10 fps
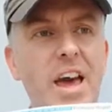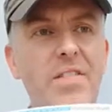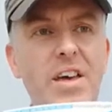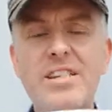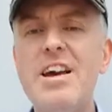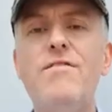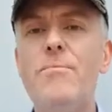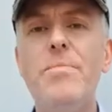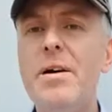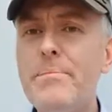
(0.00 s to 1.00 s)
there's never
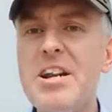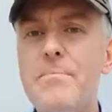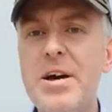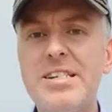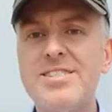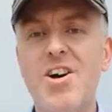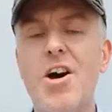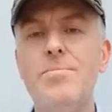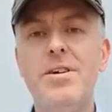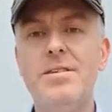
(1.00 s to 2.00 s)
been a better
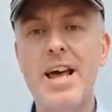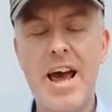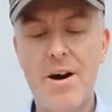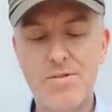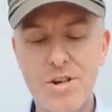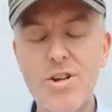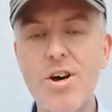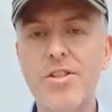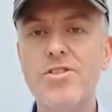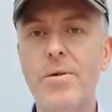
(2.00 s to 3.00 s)
time than now to
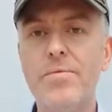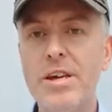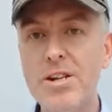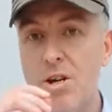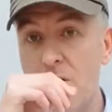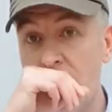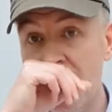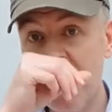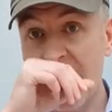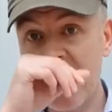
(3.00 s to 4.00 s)
learn something new
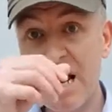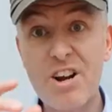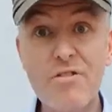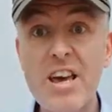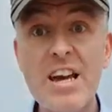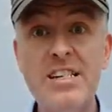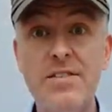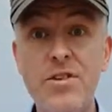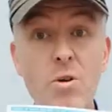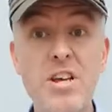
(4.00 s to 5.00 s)
and get creative.
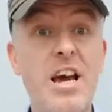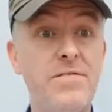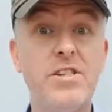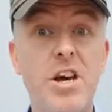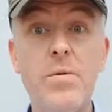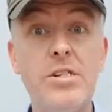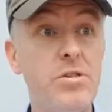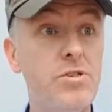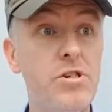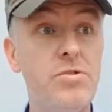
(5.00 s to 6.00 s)
You only have to go into
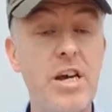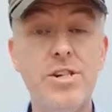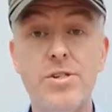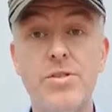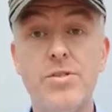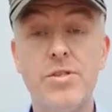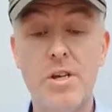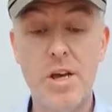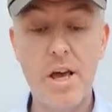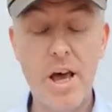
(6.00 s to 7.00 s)
your newsagents
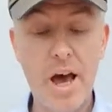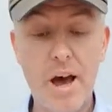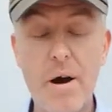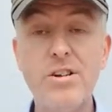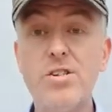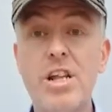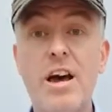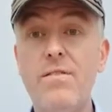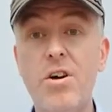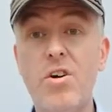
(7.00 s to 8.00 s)
and just
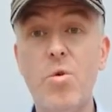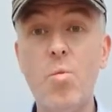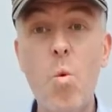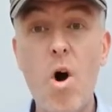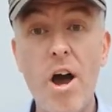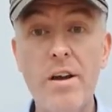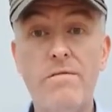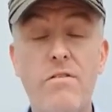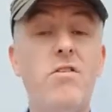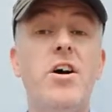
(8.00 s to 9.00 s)
have a look at the wide
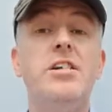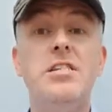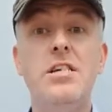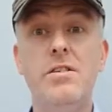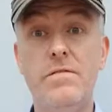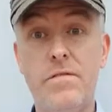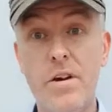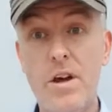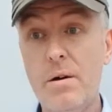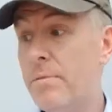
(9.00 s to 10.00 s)
variety of
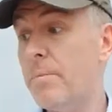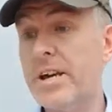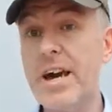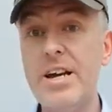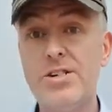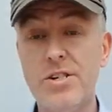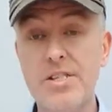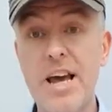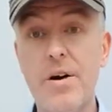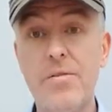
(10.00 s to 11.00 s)
publications
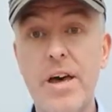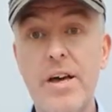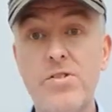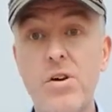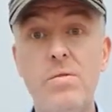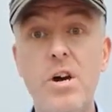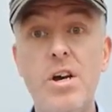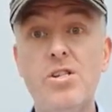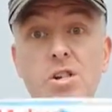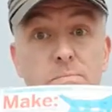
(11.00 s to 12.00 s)
out there. So
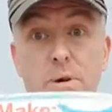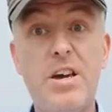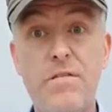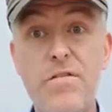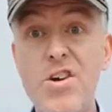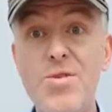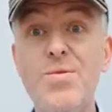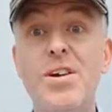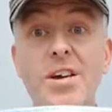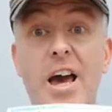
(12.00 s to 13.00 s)
just pick a
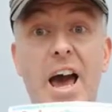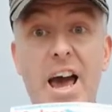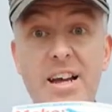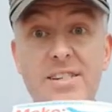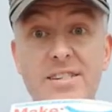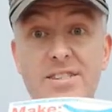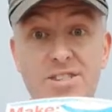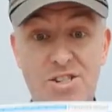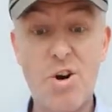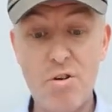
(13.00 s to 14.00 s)
few and
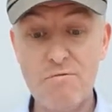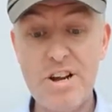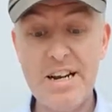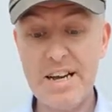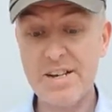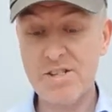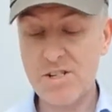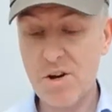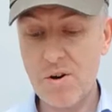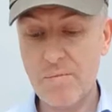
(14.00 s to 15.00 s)
start reading and
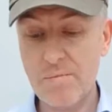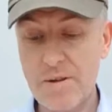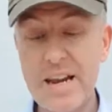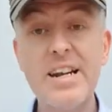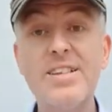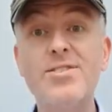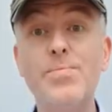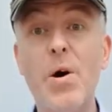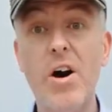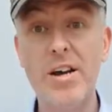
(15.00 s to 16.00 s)
start getting
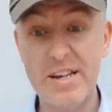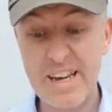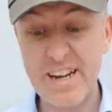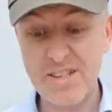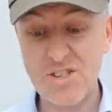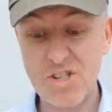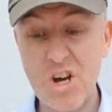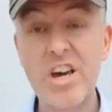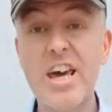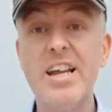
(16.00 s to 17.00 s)
inspired and getting
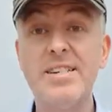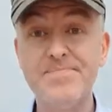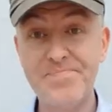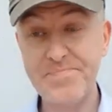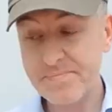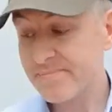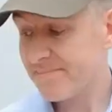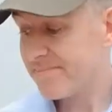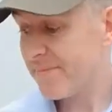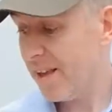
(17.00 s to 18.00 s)
stuck in.
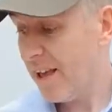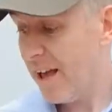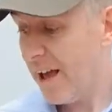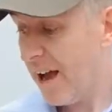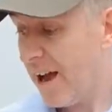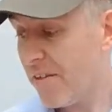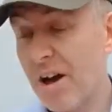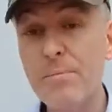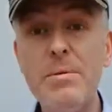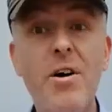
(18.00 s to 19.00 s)
That
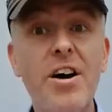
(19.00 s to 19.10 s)
would be my